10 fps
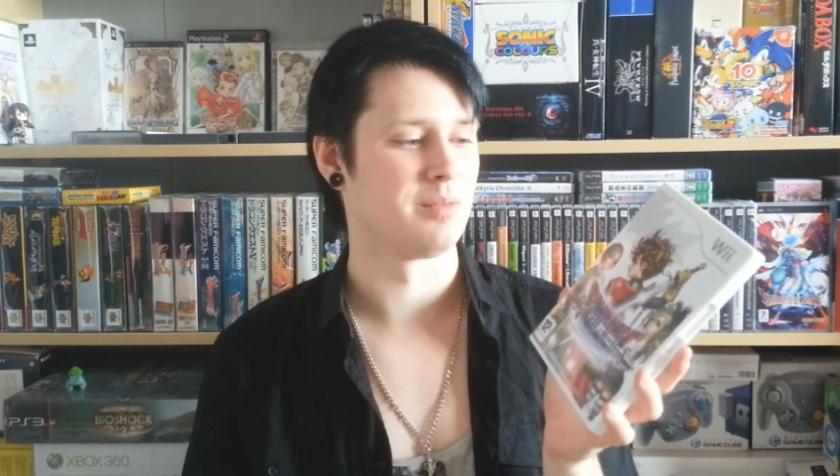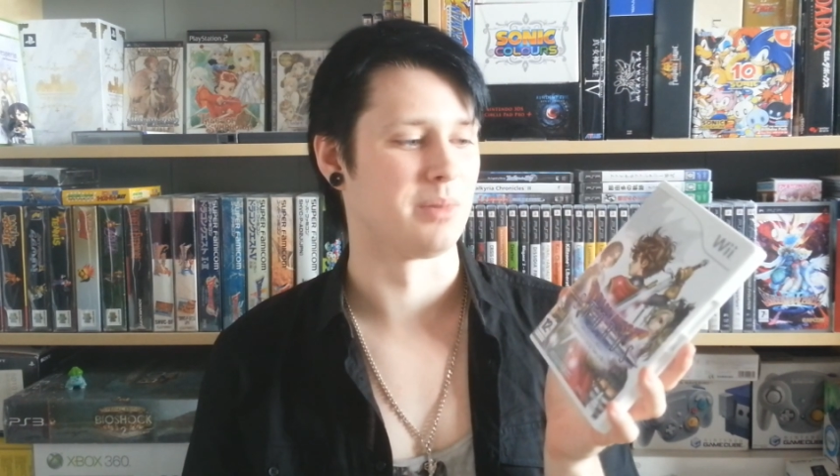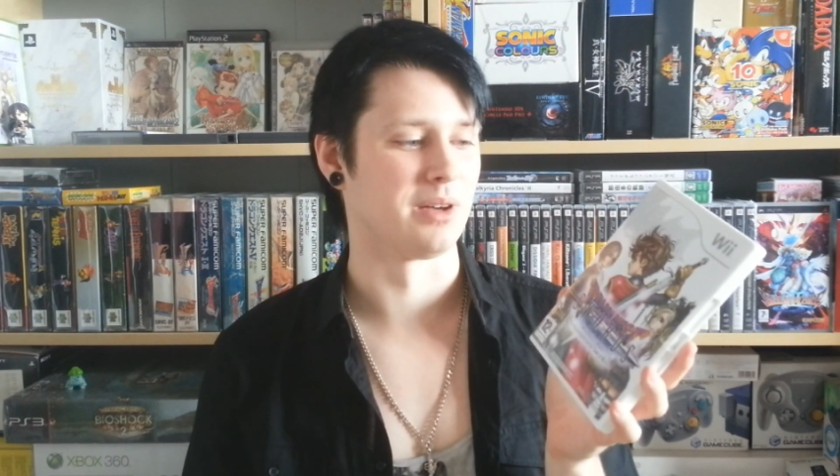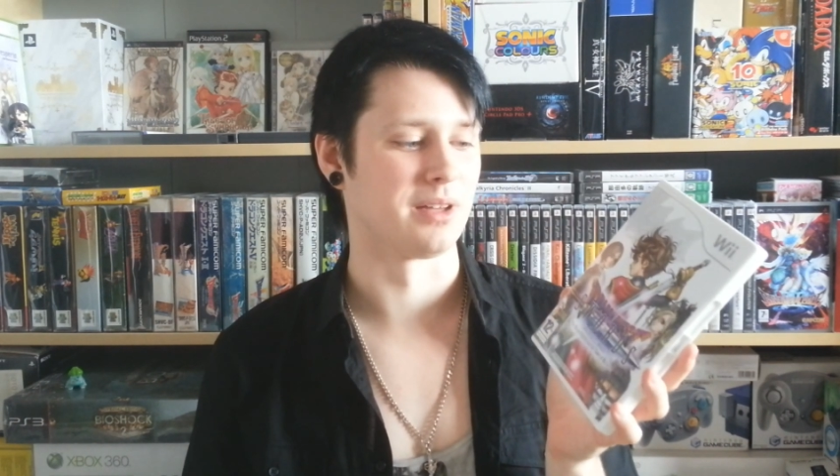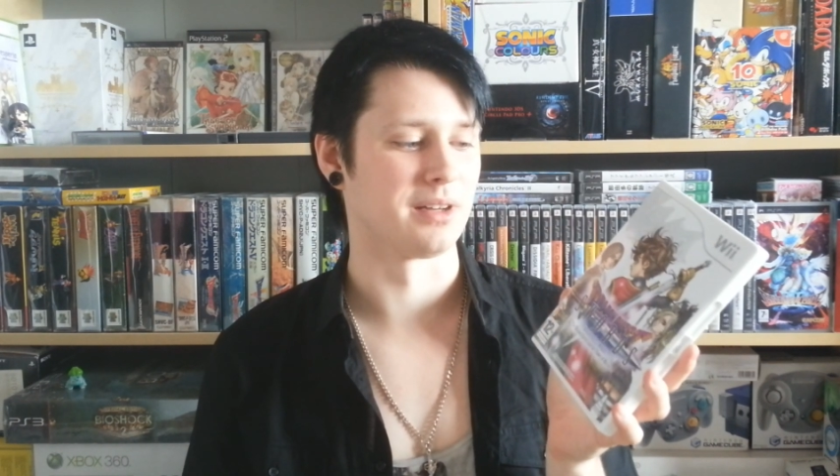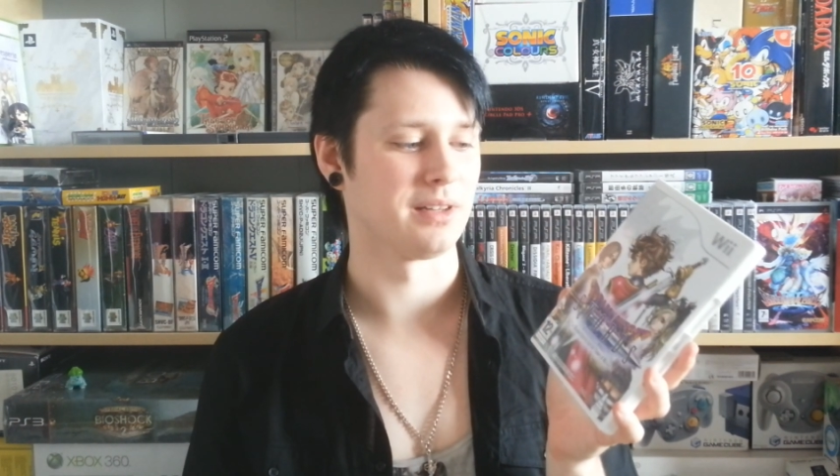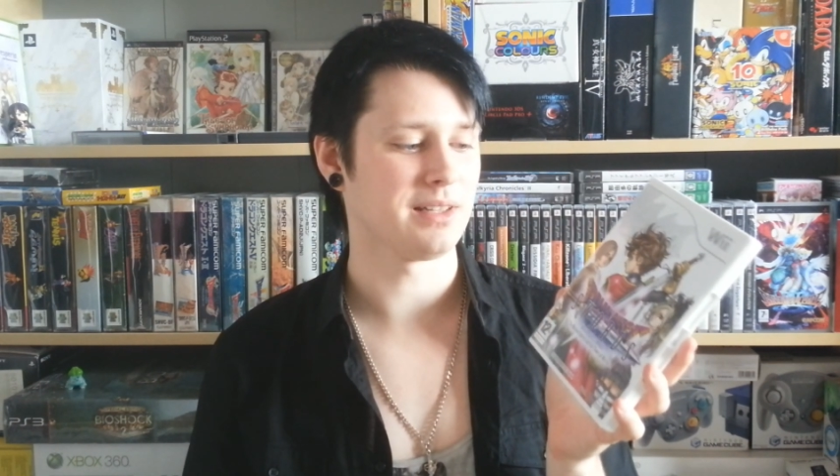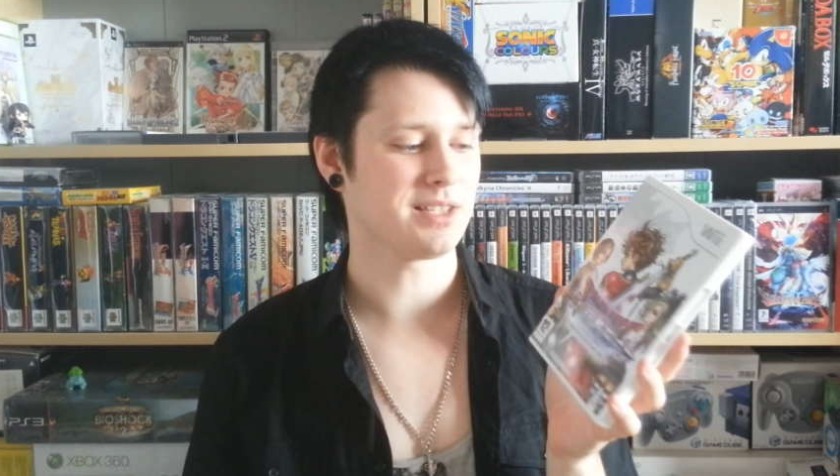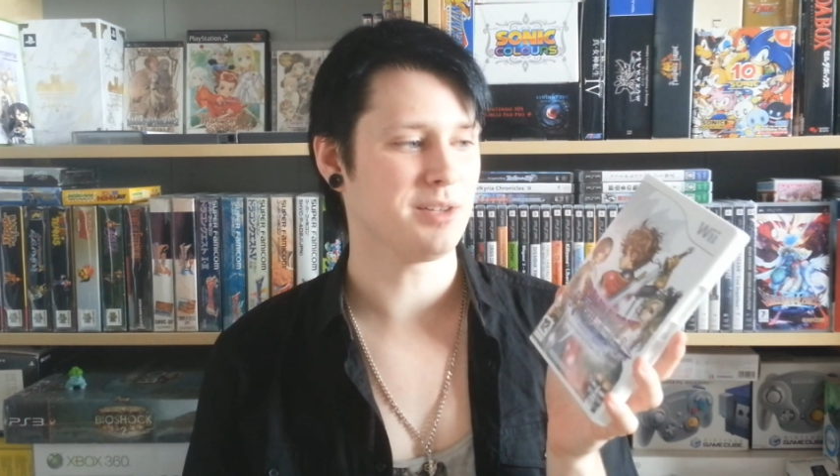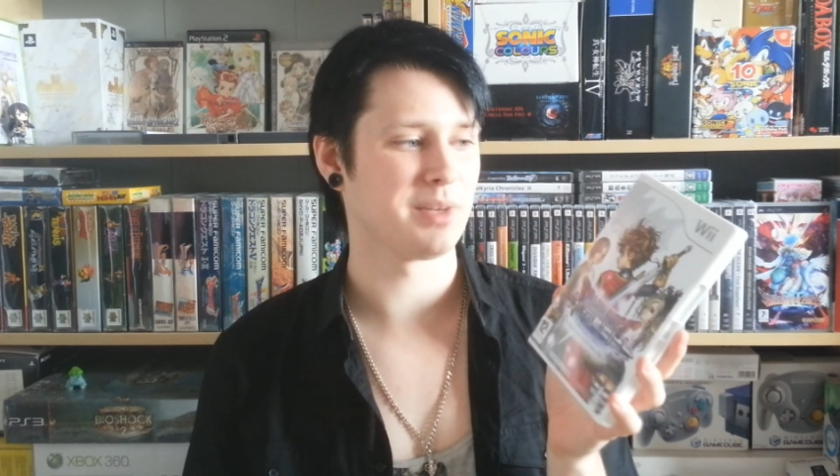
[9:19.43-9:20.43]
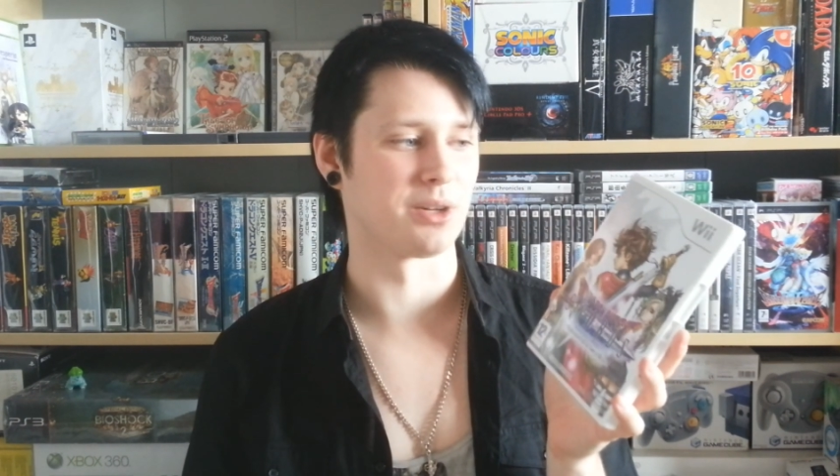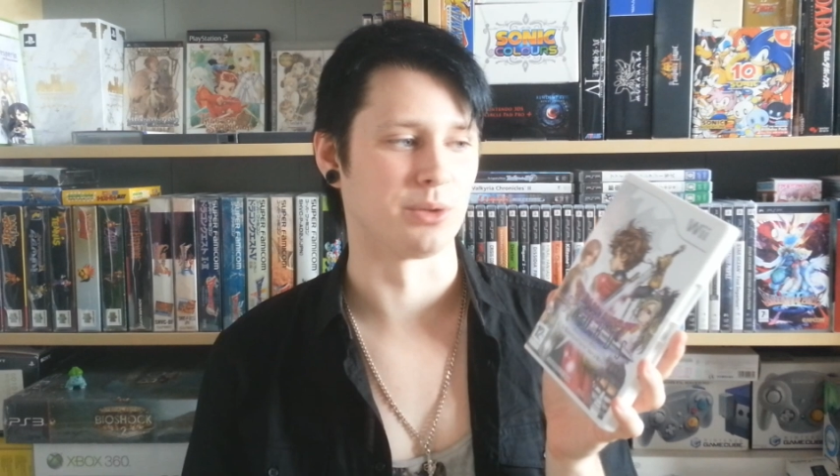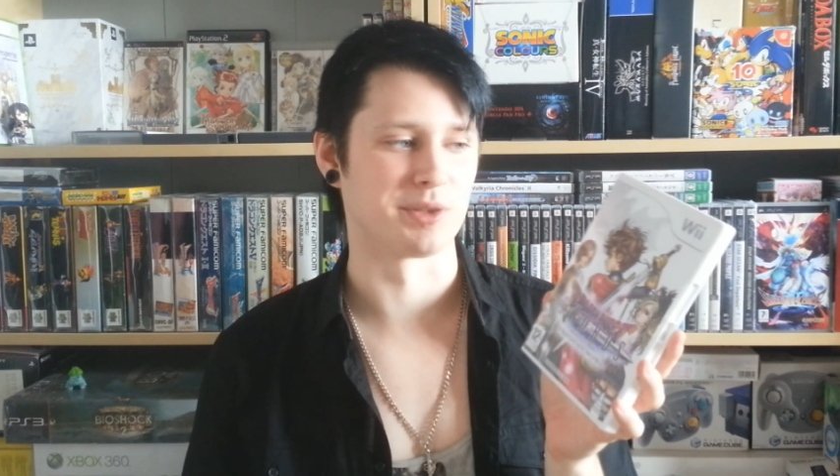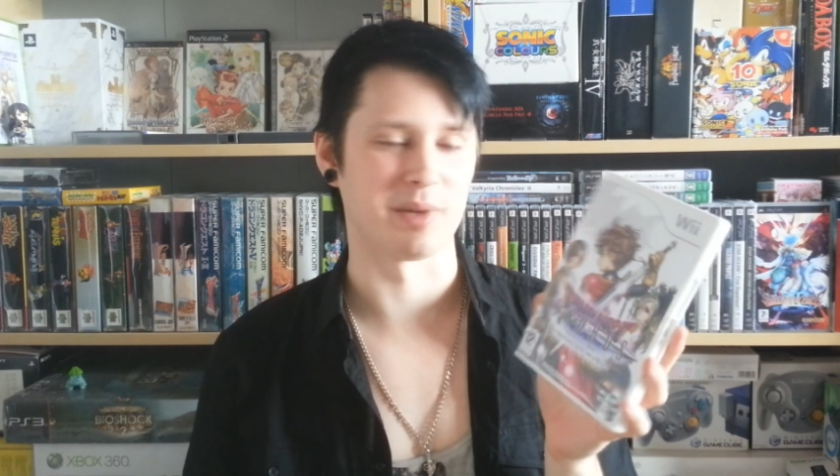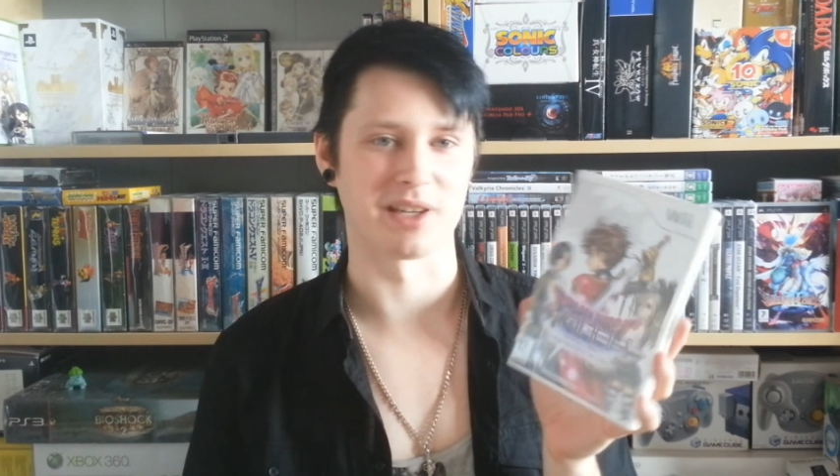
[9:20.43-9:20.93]
but it's gonna be
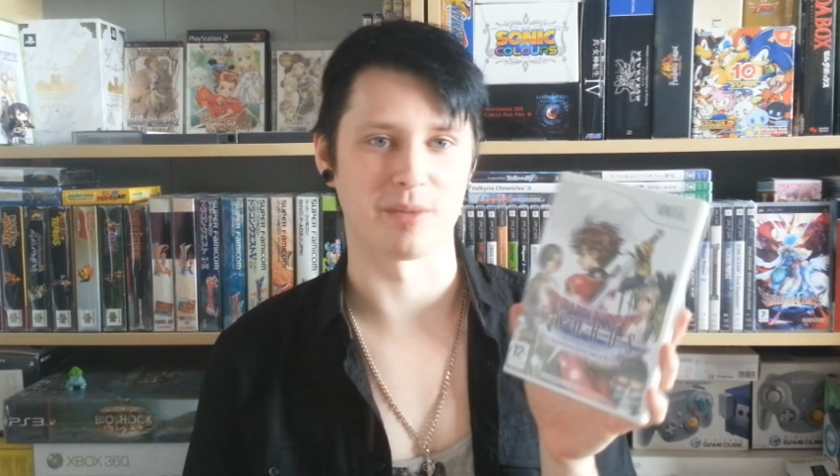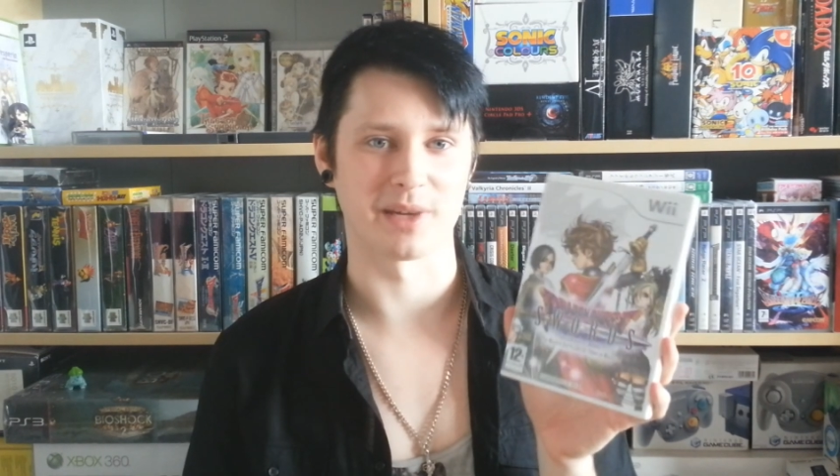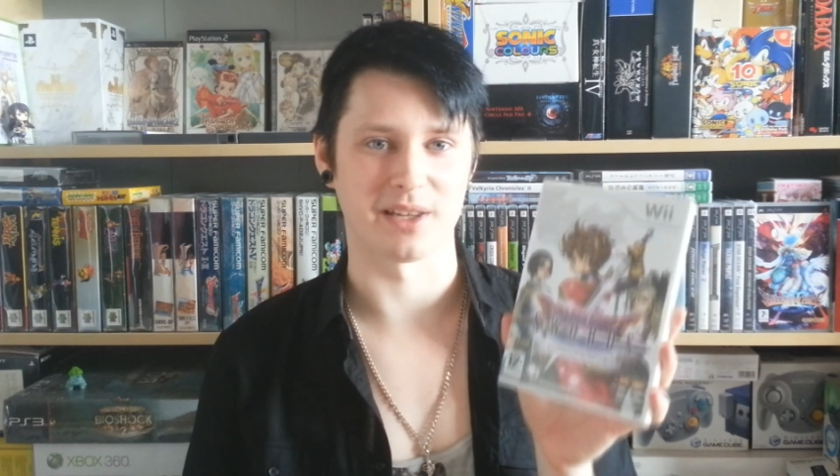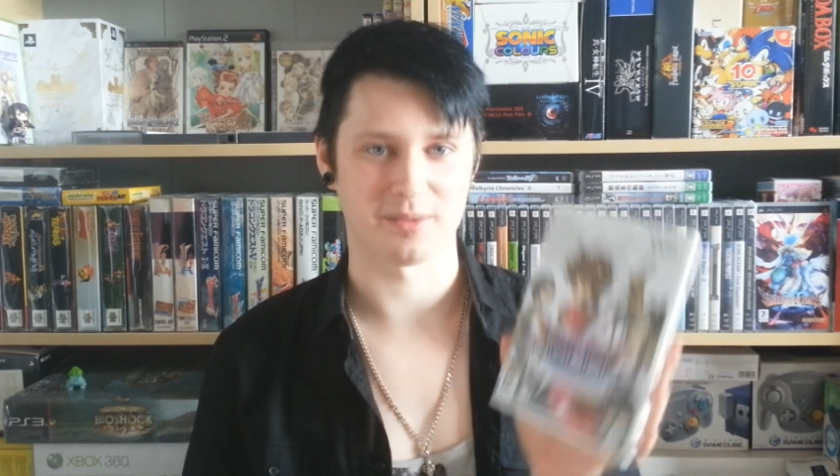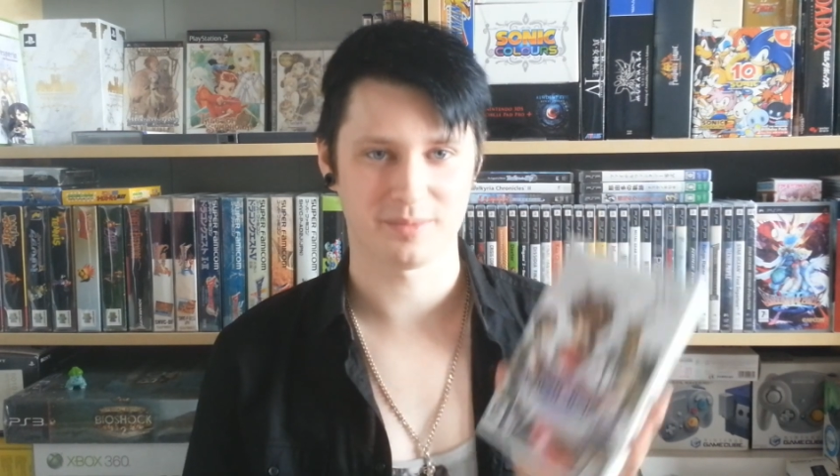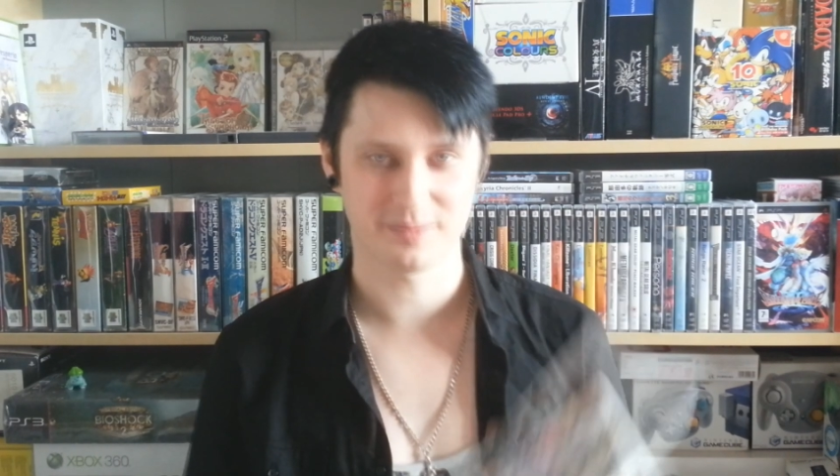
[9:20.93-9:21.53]
cool to pick up again.